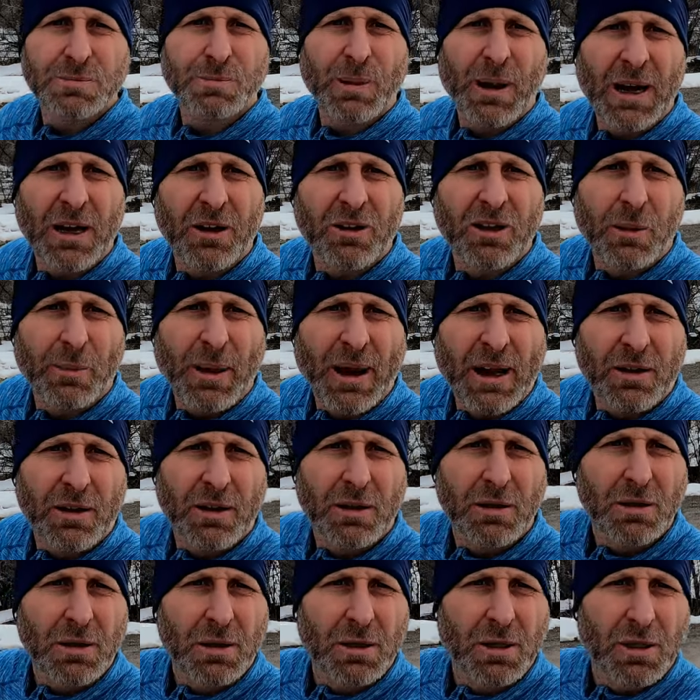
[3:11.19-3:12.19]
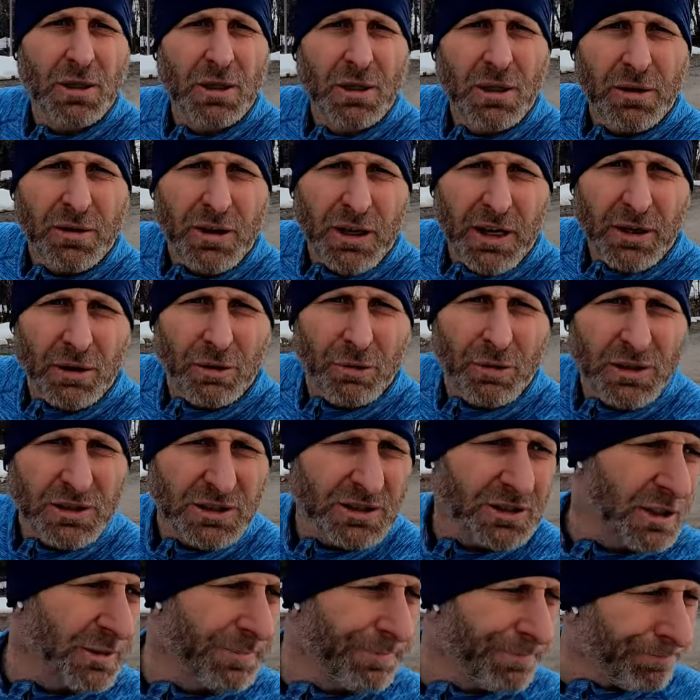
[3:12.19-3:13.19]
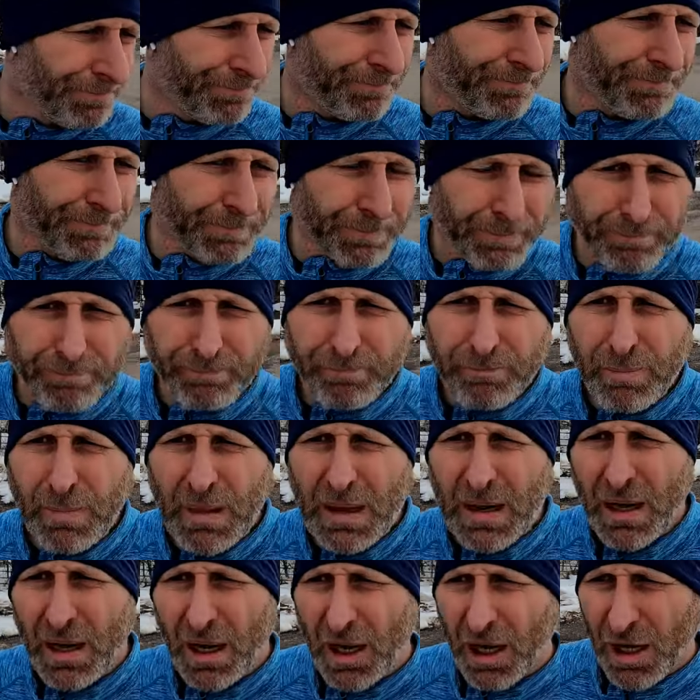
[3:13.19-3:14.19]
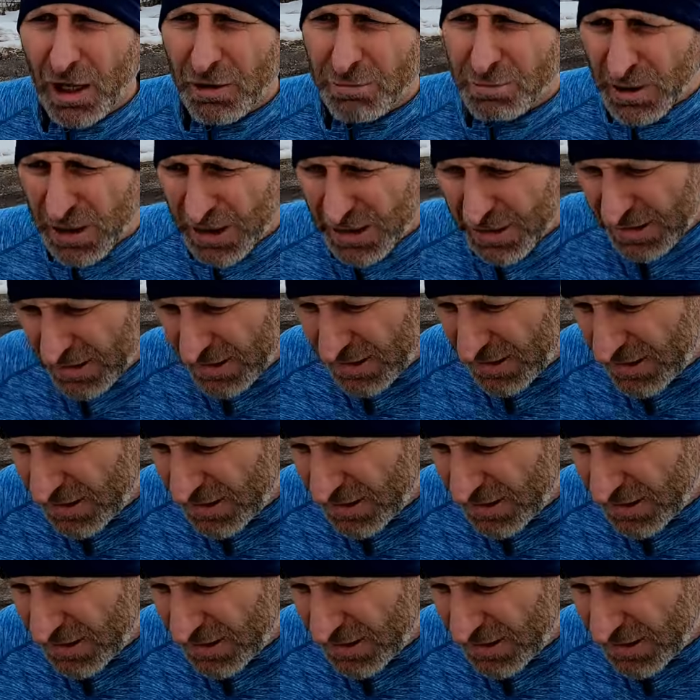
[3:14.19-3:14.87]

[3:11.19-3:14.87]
ice pile in the background that I don't want to sit on. But